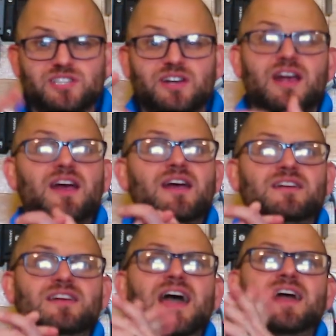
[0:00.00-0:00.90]
and you're here
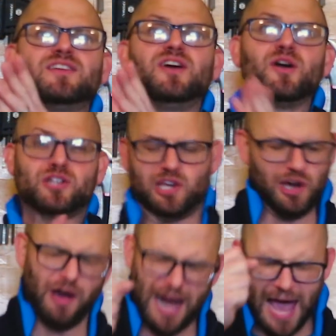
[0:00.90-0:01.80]
today to do
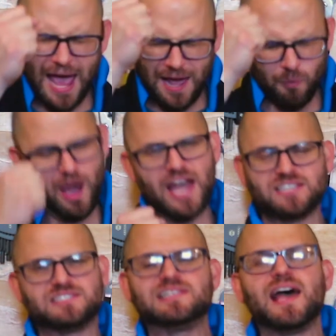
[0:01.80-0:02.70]
Q&A
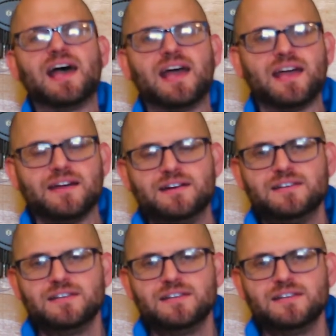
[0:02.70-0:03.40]
Wednesday.